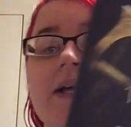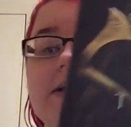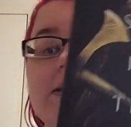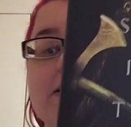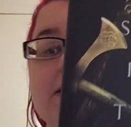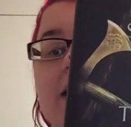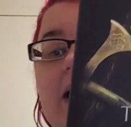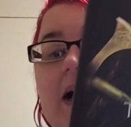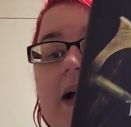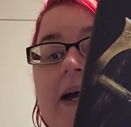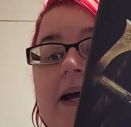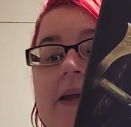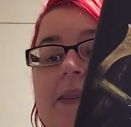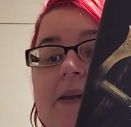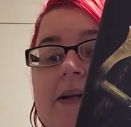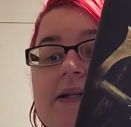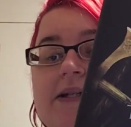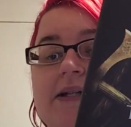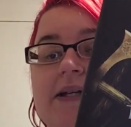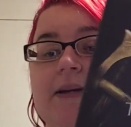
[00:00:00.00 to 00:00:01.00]
Sky in
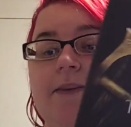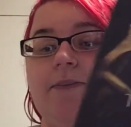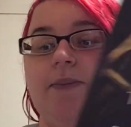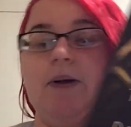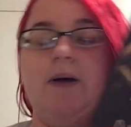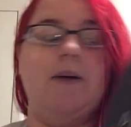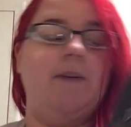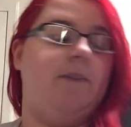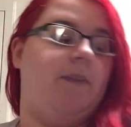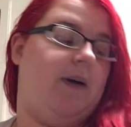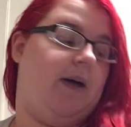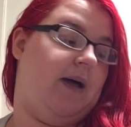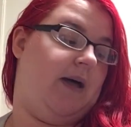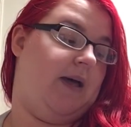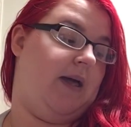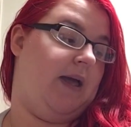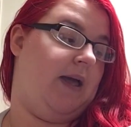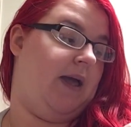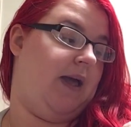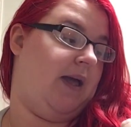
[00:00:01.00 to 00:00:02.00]
the Deep
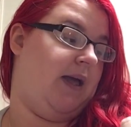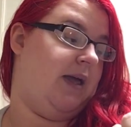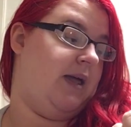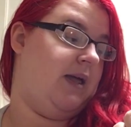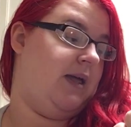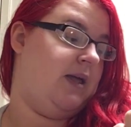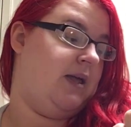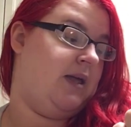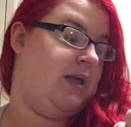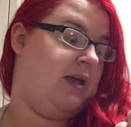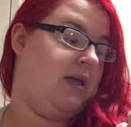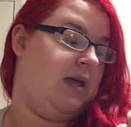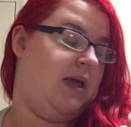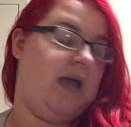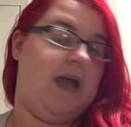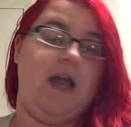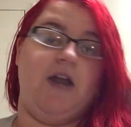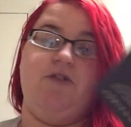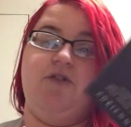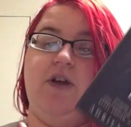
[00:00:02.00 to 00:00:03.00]
by
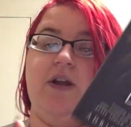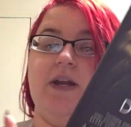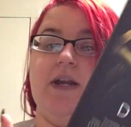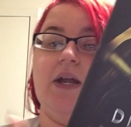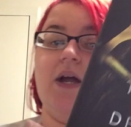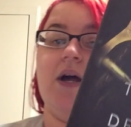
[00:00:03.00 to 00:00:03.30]
Adrienne